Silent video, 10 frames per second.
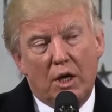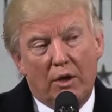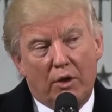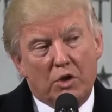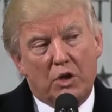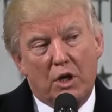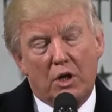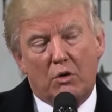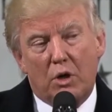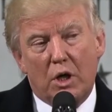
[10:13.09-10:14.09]
in this
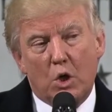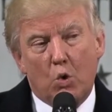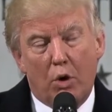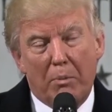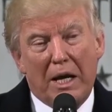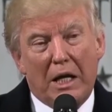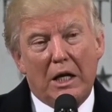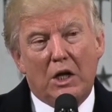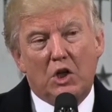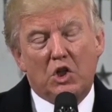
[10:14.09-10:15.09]
country toward
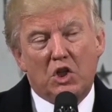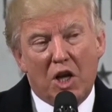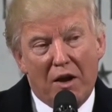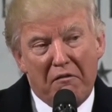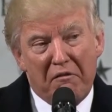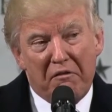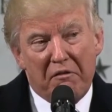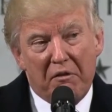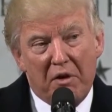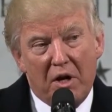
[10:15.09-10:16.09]
making us safe,